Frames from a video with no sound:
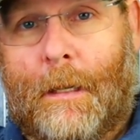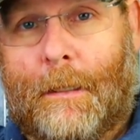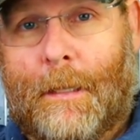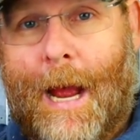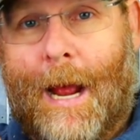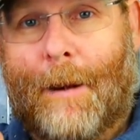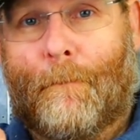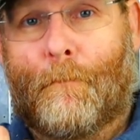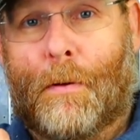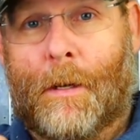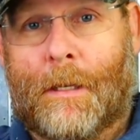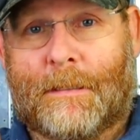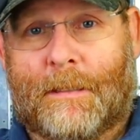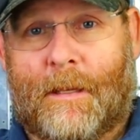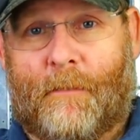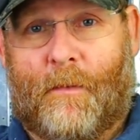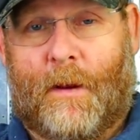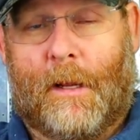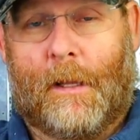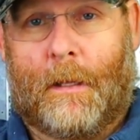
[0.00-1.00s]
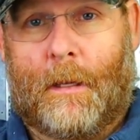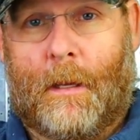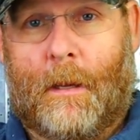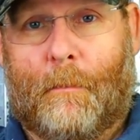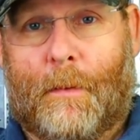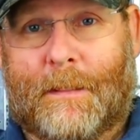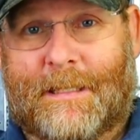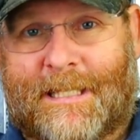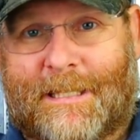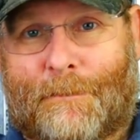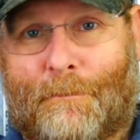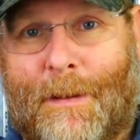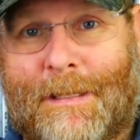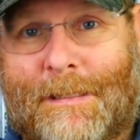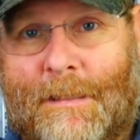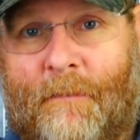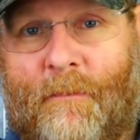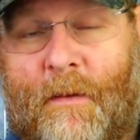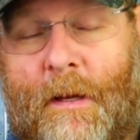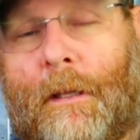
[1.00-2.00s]
not specifically, but
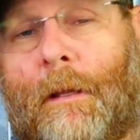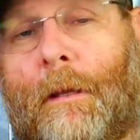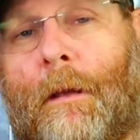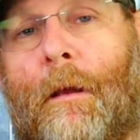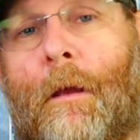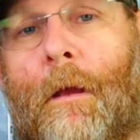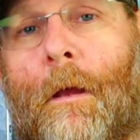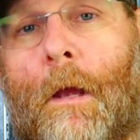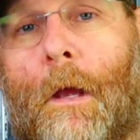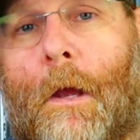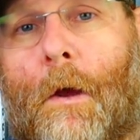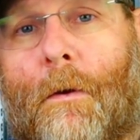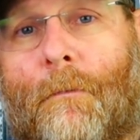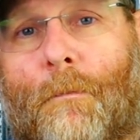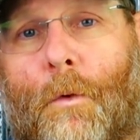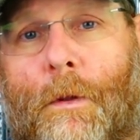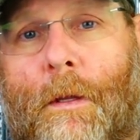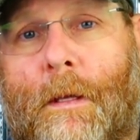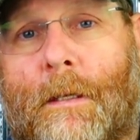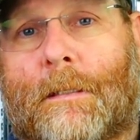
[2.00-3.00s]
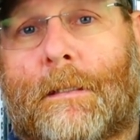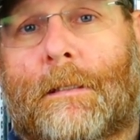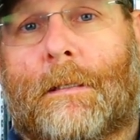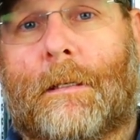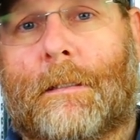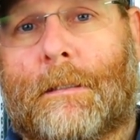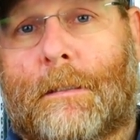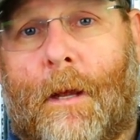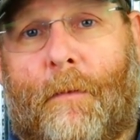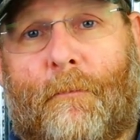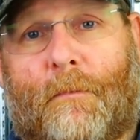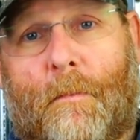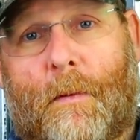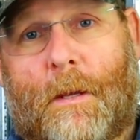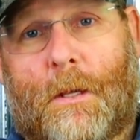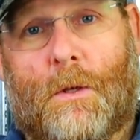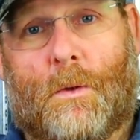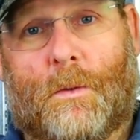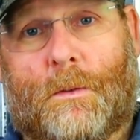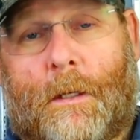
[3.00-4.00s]
specifically for this stuff to be
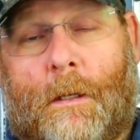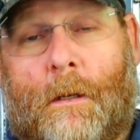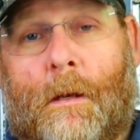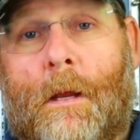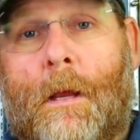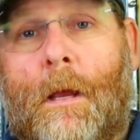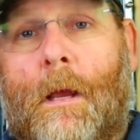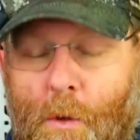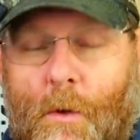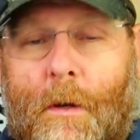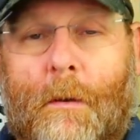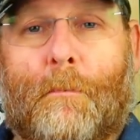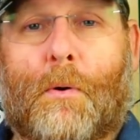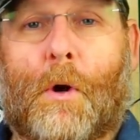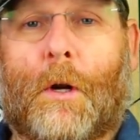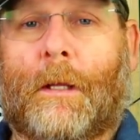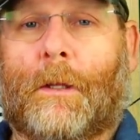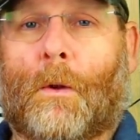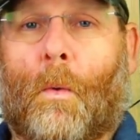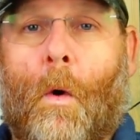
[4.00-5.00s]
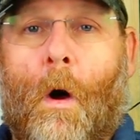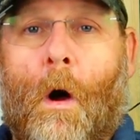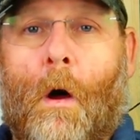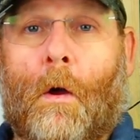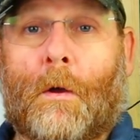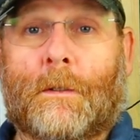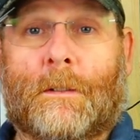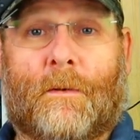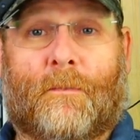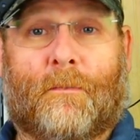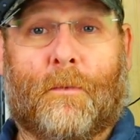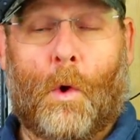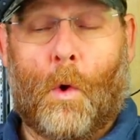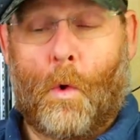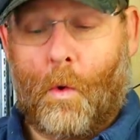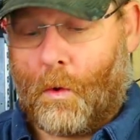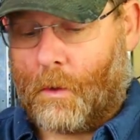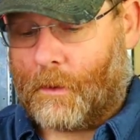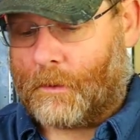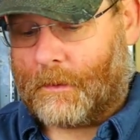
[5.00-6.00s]
used in. You can put it in the walls, the
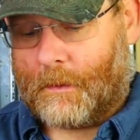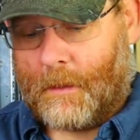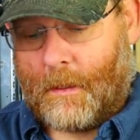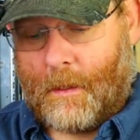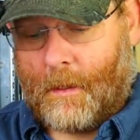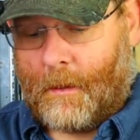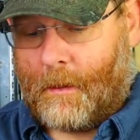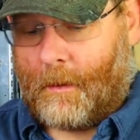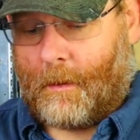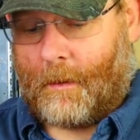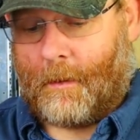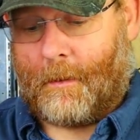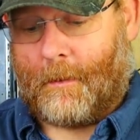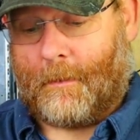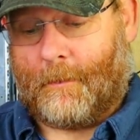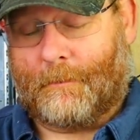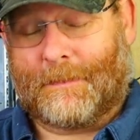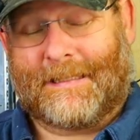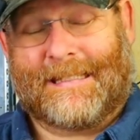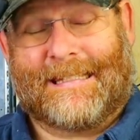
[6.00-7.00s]
floors, uh,